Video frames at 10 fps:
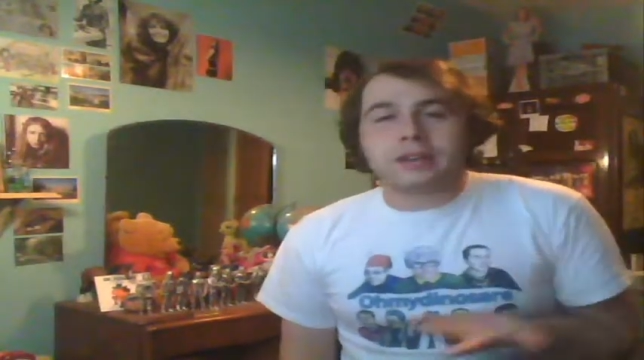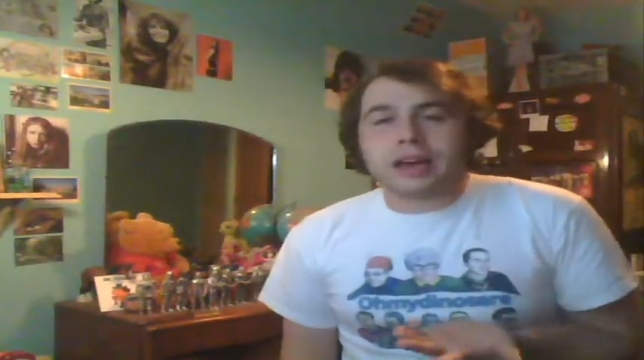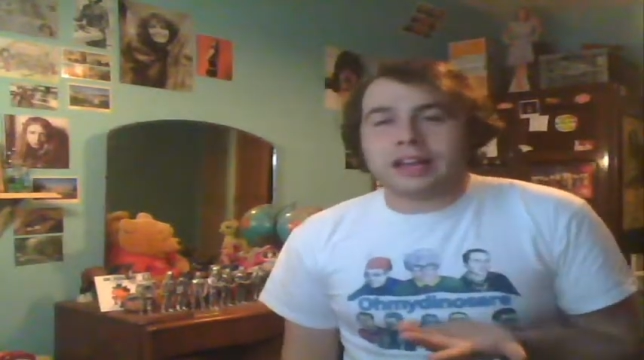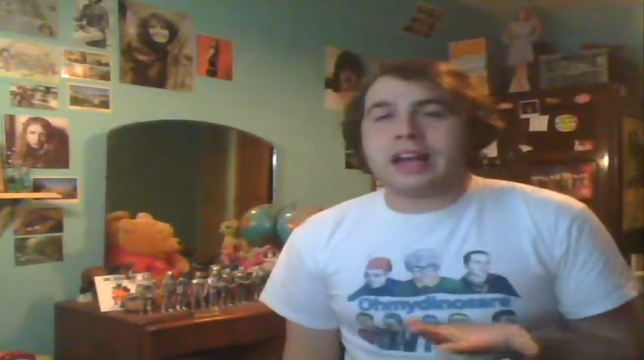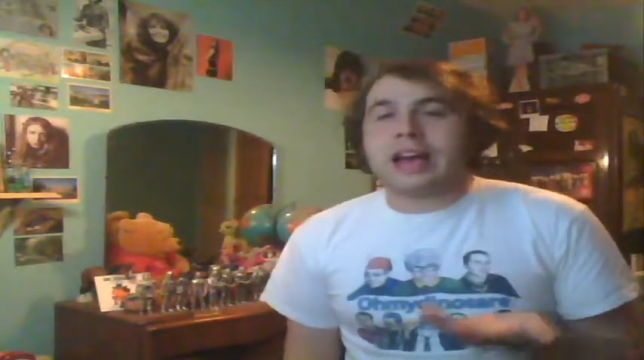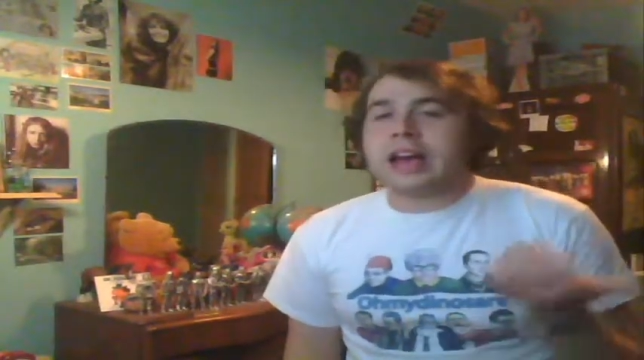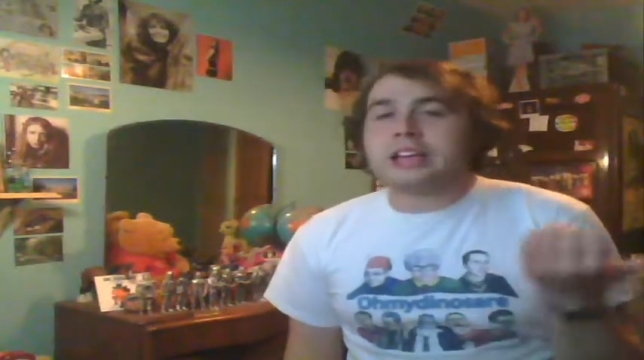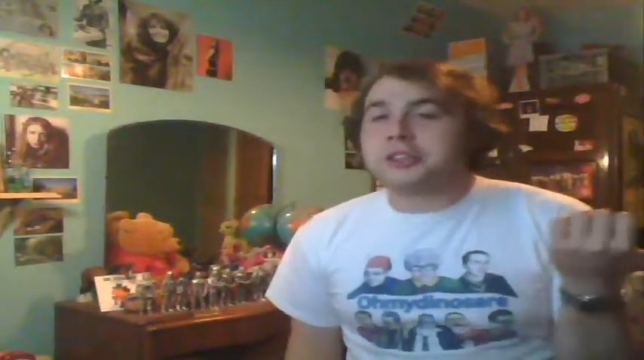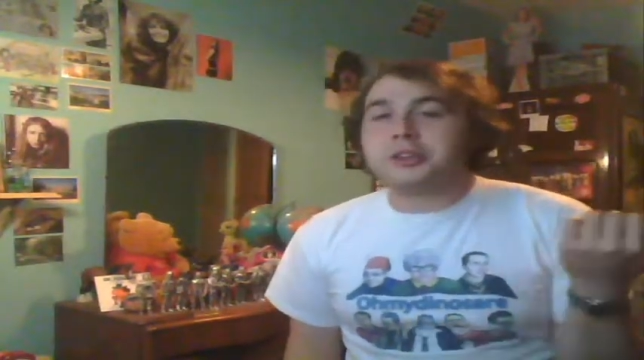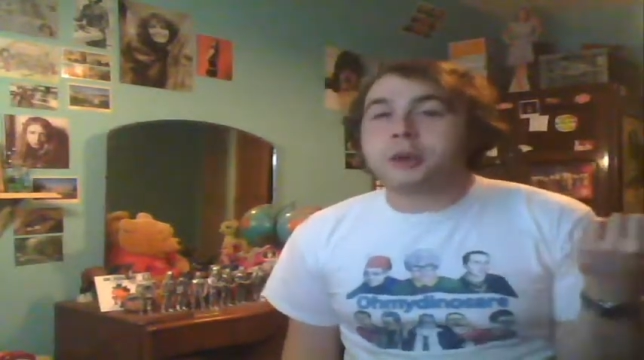I
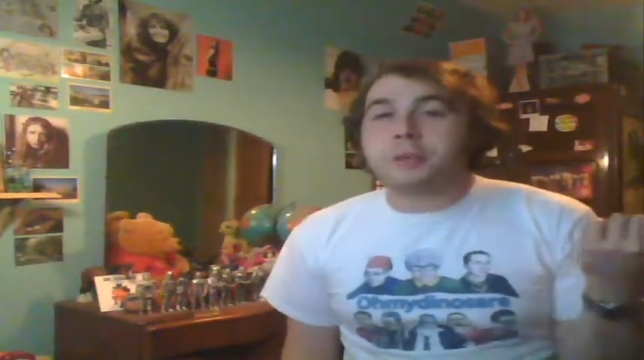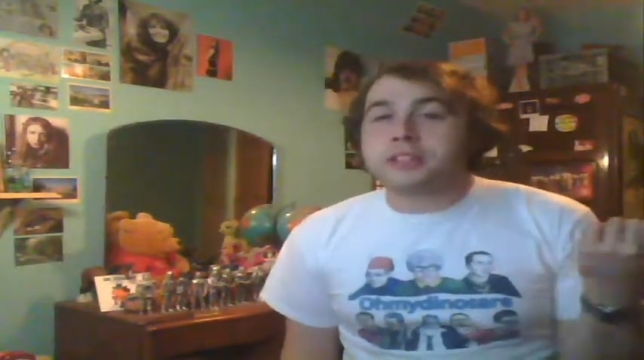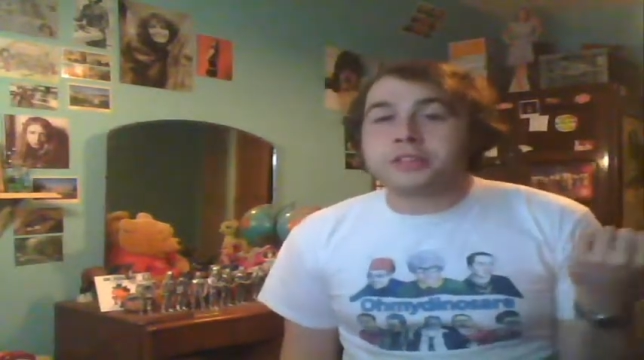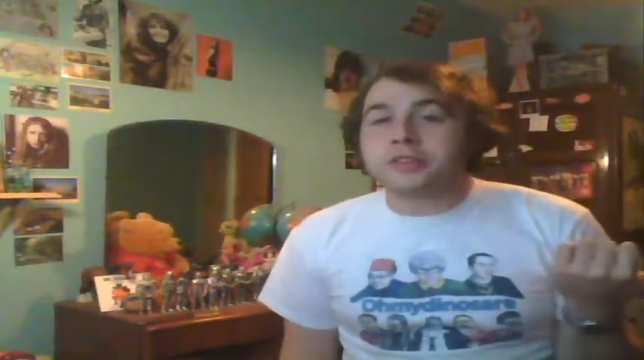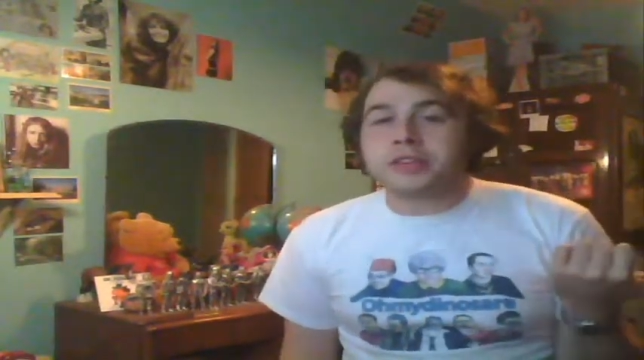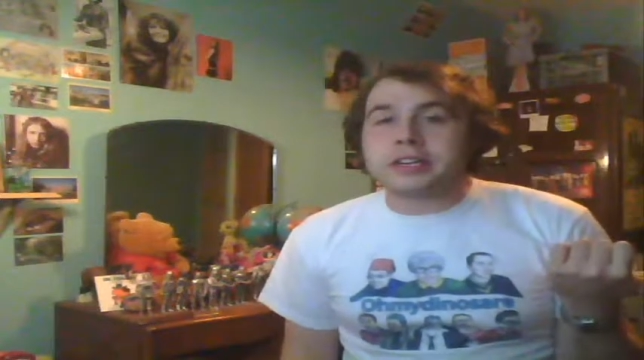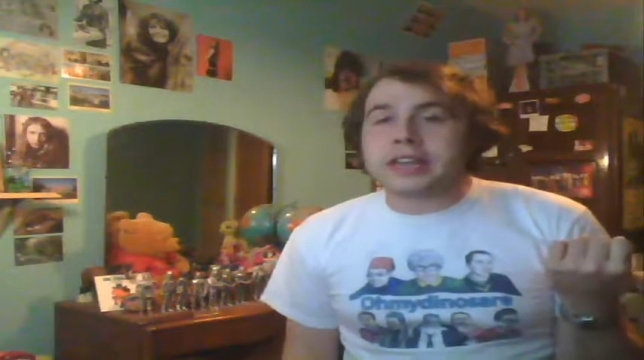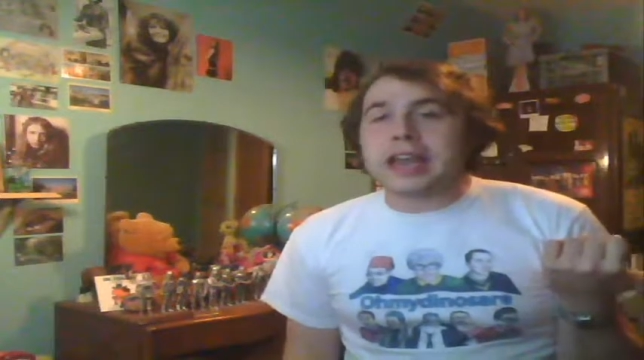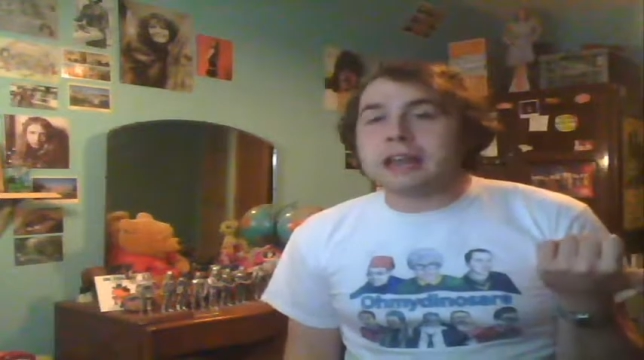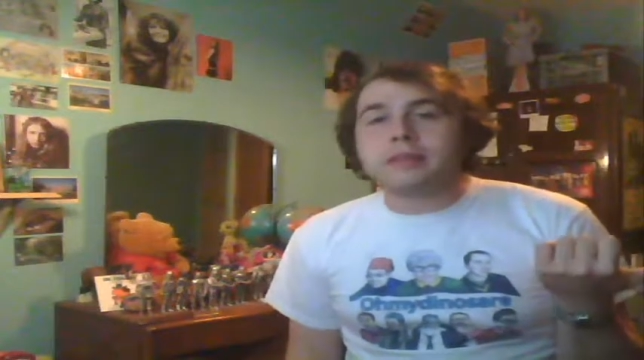had 2 copies of The Green
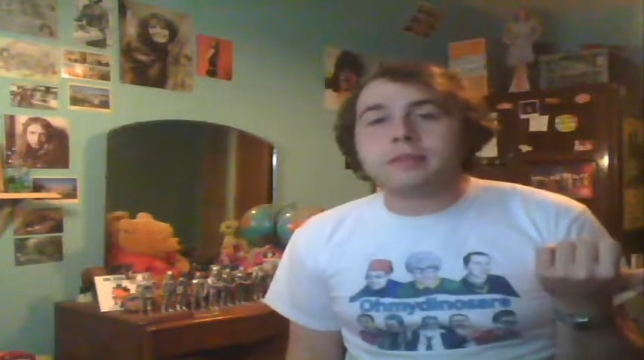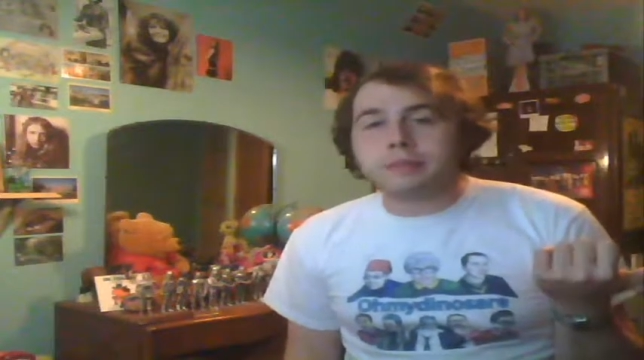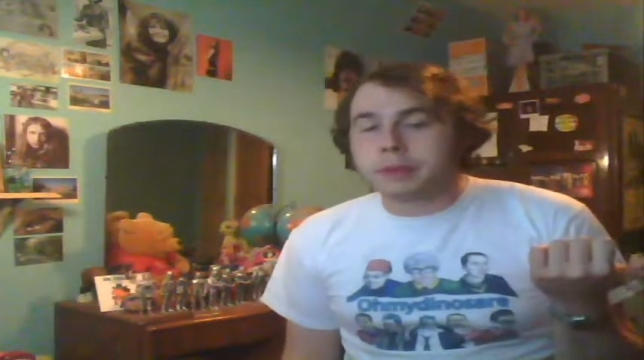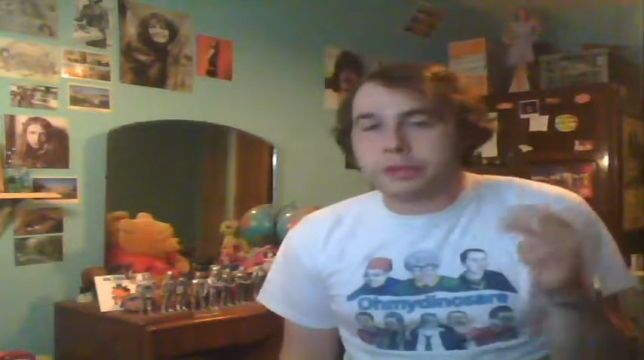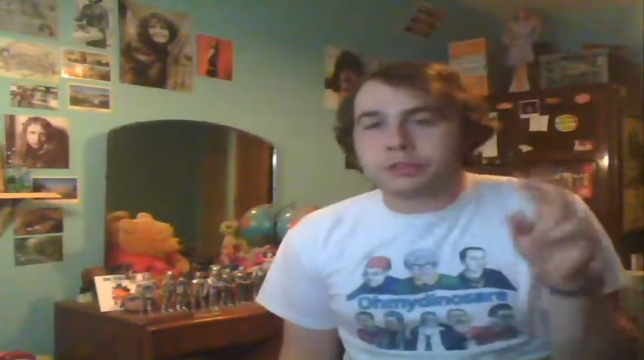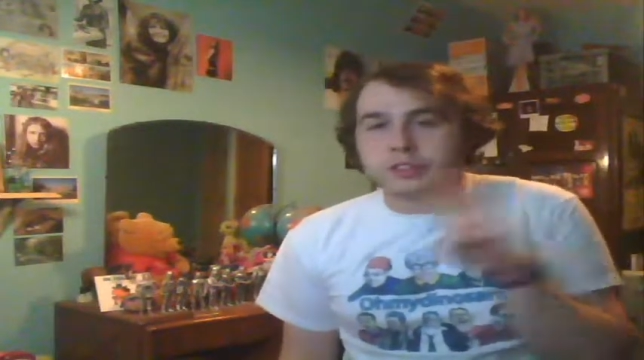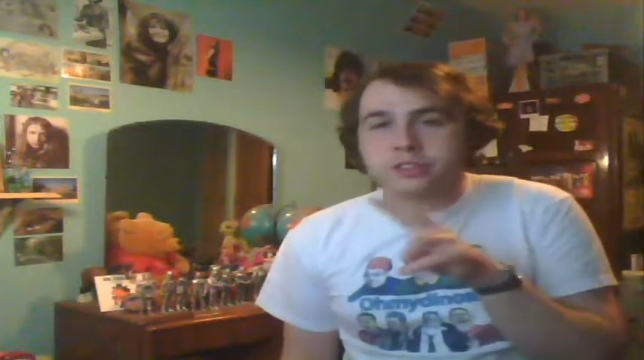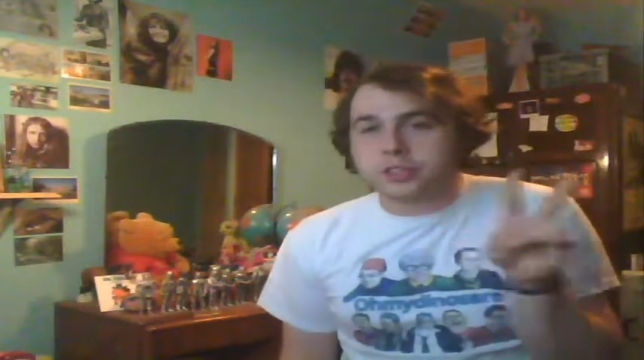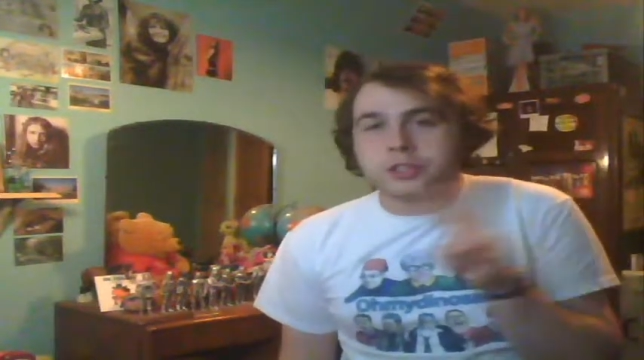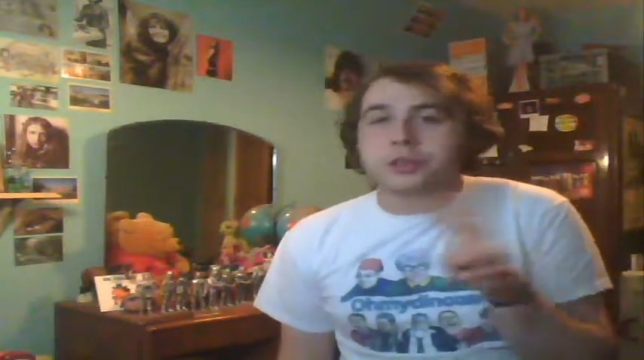Death because
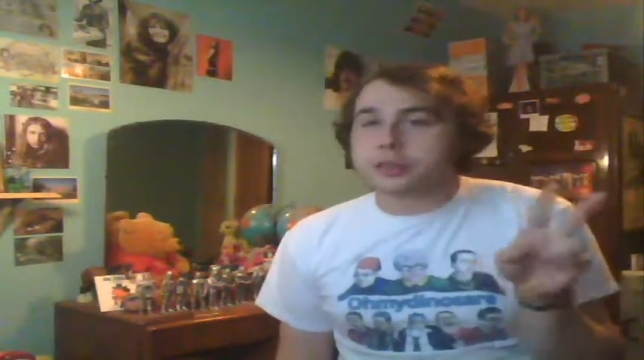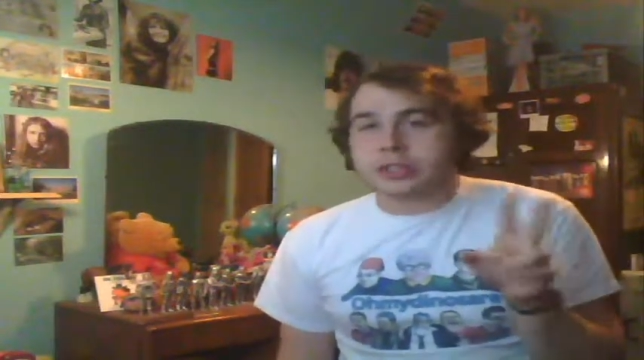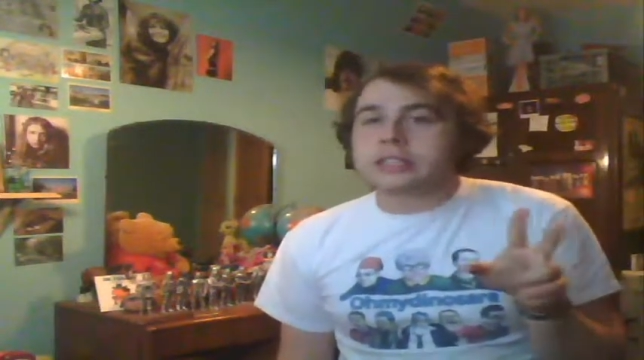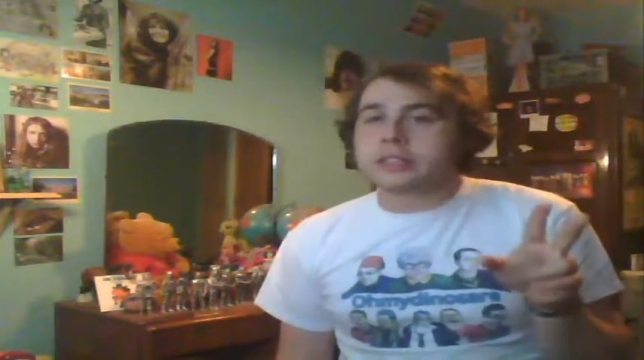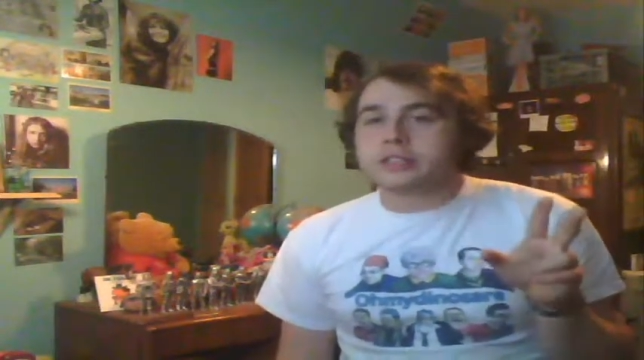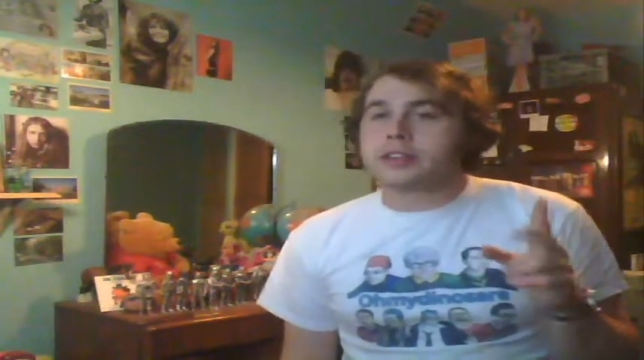there's 2 releases,